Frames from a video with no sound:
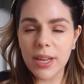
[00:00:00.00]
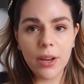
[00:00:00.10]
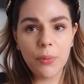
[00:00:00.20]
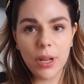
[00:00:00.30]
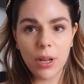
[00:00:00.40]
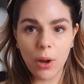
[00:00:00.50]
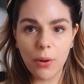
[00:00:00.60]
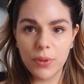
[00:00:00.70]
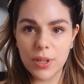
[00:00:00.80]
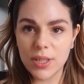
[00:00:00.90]
I really
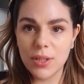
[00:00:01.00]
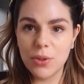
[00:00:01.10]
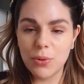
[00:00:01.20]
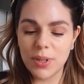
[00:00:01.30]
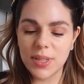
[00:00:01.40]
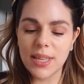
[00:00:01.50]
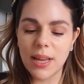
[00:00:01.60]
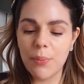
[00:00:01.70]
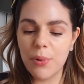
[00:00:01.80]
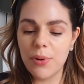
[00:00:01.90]
love this during
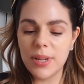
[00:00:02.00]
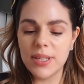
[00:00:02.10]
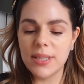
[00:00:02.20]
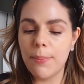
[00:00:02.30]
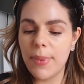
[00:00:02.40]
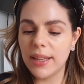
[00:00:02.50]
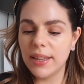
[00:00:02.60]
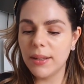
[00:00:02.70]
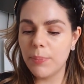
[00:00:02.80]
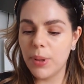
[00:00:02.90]
summer. It's the
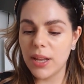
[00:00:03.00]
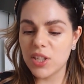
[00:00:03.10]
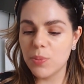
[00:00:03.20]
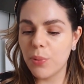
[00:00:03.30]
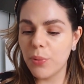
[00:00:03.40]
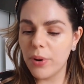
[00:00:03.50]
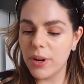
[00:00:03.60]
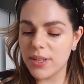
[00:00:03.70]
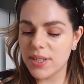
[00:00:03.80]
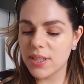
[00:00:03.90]
Matte Plus
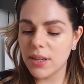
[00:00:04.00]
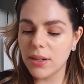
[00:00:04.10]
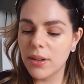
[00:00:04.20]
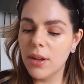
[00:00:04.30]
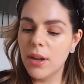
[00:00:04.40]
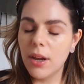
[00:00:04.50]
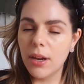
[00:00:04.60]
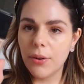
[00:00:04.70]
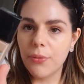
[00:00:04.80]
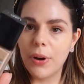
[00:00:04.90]
Poreless
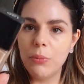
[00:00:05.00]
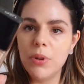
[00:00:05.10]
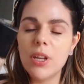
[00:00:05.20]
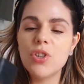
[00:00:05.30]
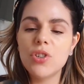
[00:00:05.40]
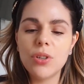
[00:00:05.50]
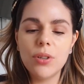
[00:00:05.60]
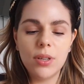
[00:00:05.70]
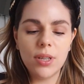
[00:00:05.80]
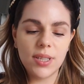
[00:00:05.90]
foundation.
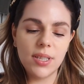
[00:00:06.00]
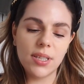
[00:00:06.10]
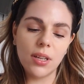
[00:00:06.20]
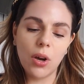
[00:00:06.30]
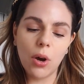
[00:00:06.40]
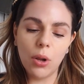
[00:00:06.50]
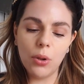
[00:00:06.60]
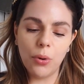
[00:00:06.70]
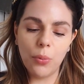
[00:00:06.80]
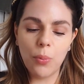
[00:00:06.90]
This is the
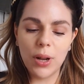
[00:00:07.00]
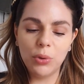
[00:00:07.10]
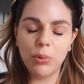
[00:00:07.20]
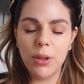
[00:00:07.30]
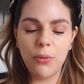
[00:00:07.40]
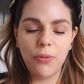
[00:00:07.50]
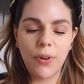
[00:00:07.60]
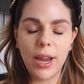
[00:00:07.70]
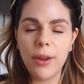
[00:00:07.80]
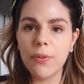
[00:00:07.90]
color
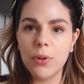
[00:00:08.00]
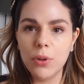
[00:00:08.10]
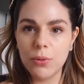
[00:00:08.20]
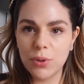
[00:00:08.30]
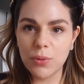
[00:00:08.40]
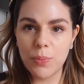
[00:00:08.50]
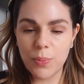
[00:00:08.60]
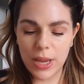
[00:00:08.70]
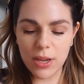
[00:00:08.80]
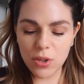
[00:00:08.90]
125 Nude
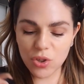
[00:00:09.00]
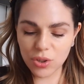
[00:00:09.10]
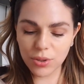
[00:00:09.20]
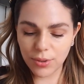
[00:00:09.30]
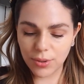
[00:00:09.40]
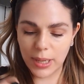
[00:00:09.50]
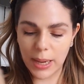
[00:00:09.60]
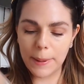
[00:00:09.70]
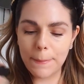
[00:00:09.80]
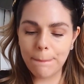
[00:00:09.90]
Beige,
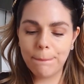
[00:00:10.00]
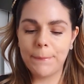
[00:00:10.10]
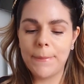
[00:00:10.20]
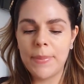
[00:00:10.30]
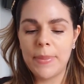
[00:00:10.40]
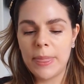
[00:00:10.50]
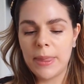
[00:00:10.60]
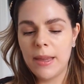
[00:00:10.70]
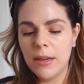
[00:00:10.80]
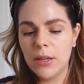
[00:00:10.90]
okay?
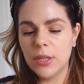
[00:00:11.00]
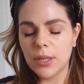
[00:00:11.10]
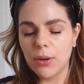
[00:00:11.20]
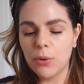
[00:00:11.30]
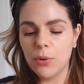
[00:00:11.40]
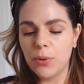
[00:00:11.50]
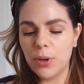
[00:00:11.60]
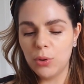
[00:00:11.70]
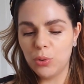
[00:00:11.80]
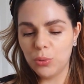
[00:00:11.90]
So I'm
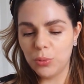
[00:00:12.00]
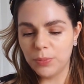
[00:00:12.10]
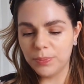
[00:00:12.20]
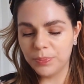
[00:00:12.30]
going to